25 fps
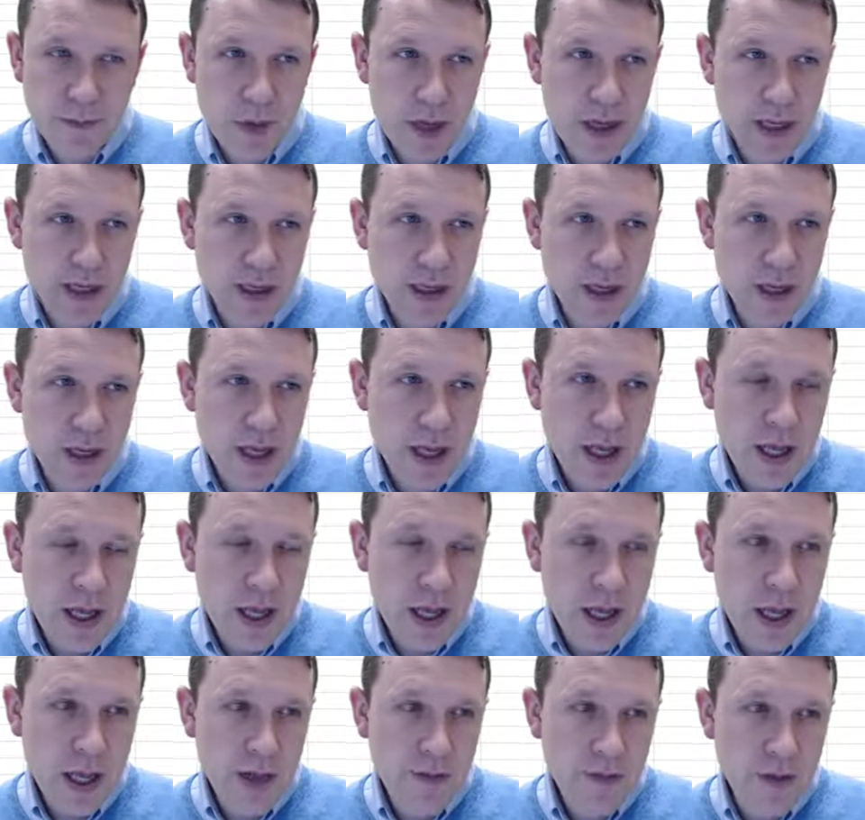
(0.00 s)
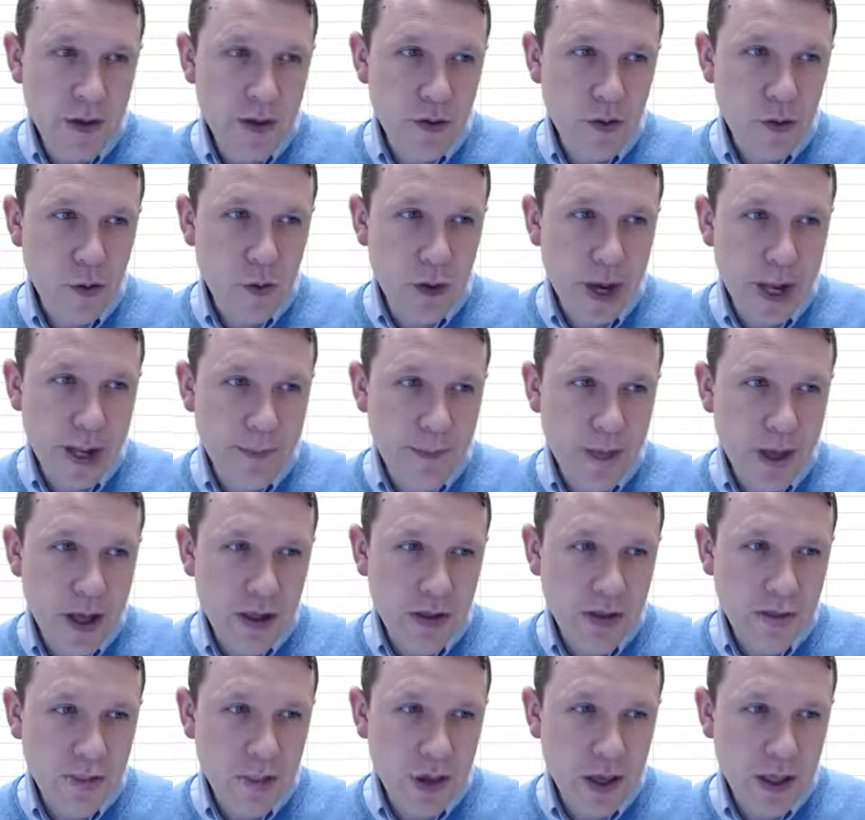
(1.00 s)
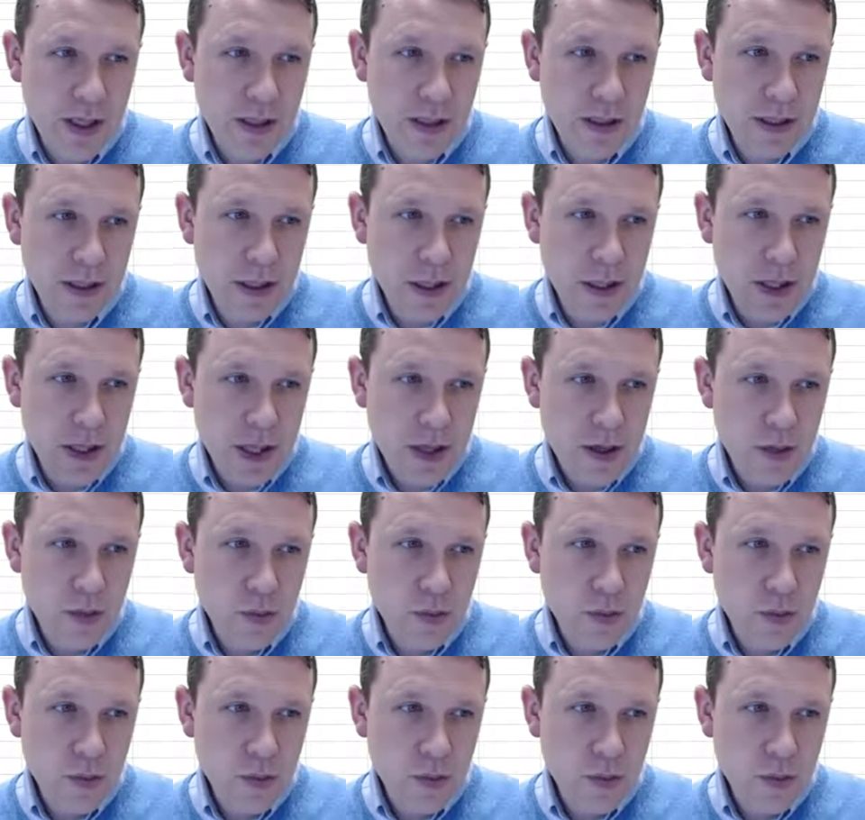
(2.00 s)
button and then the right mouse button